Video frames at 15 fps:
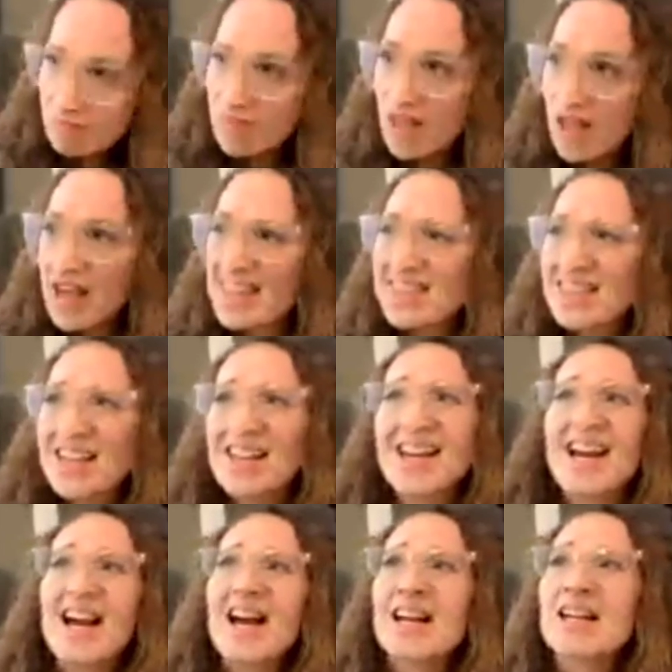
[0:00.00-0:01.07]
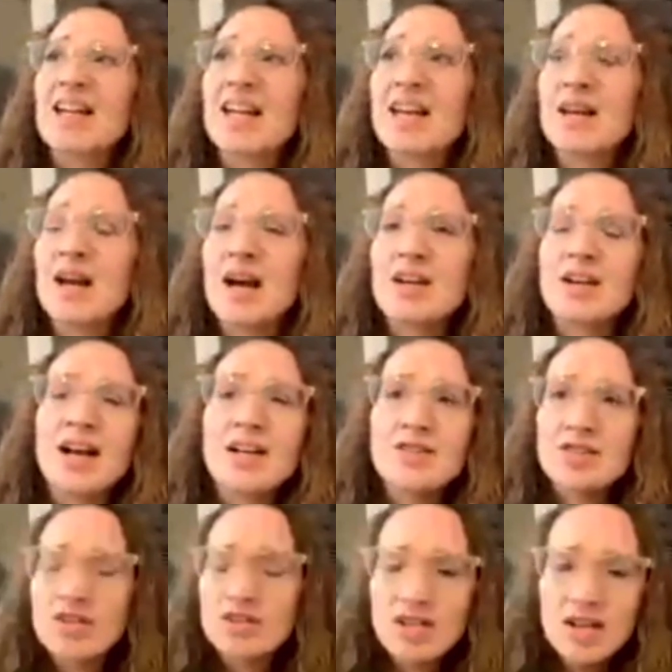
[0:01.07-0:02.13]
I think I got
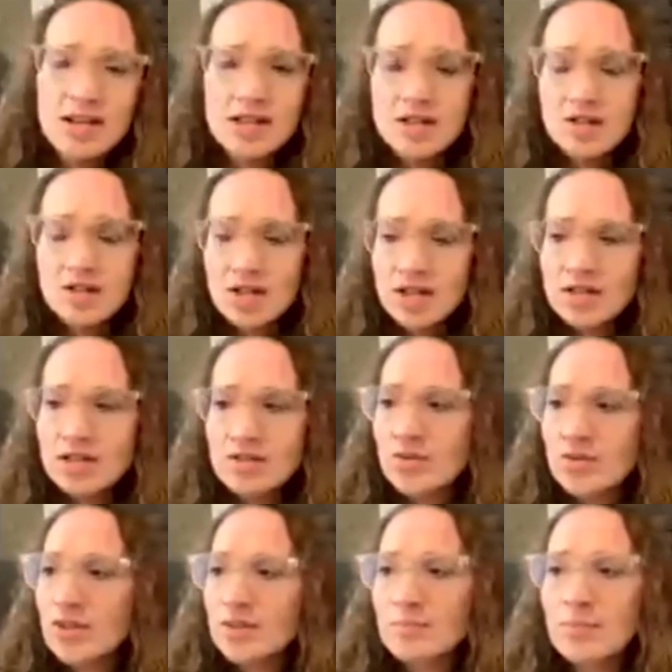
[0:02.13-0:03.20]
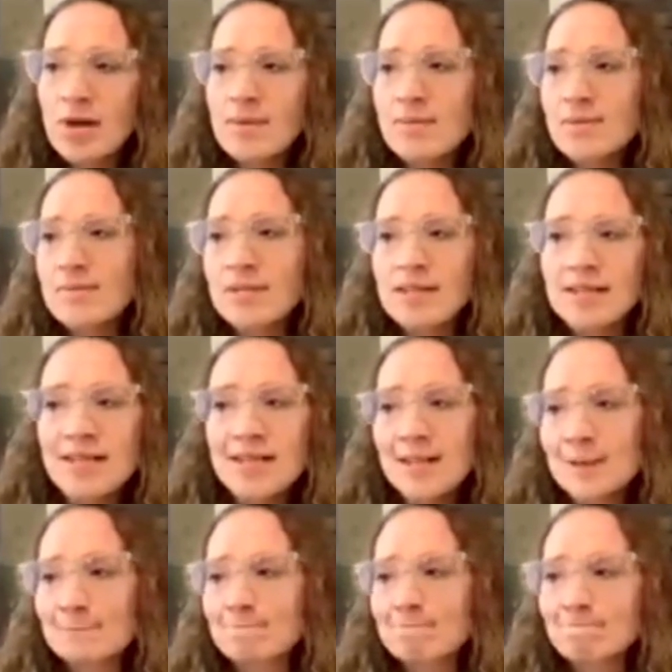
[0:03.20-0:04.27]
turned on to John's work probably like
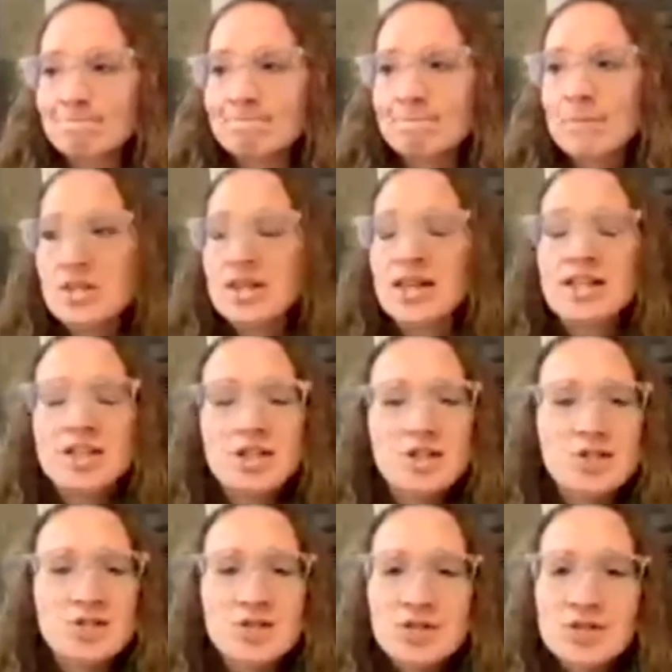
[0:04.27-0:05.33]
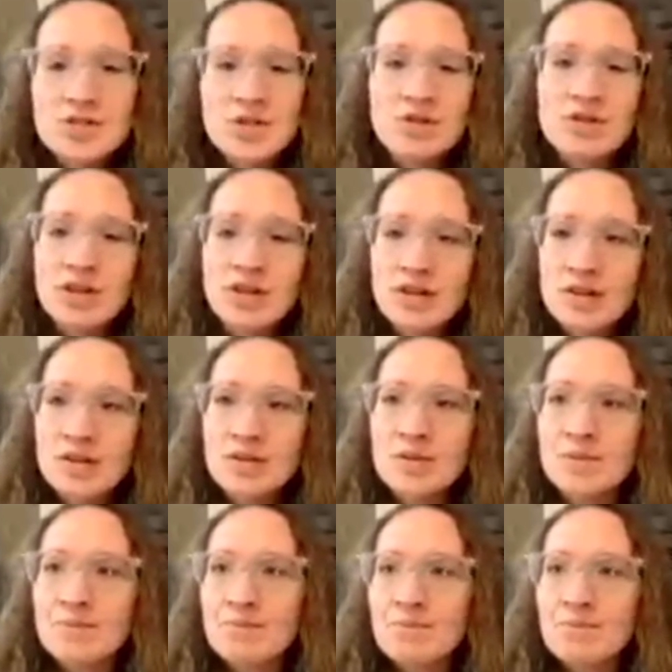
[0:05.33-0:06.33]
10 years or so ago,